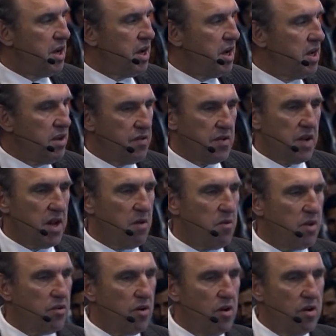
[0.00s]
And he said, I
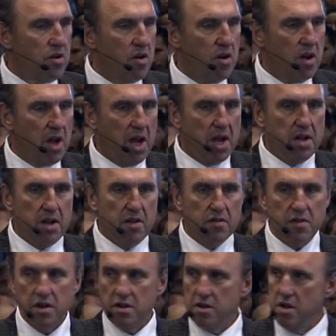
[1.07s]
went to Hong Kong. And he
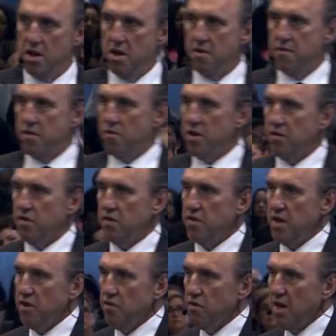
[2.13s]
said, the rest is
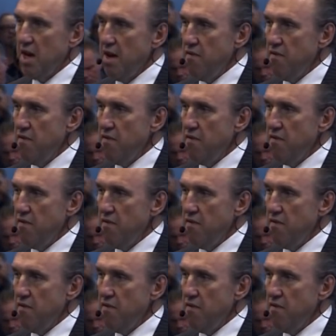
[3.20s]
history.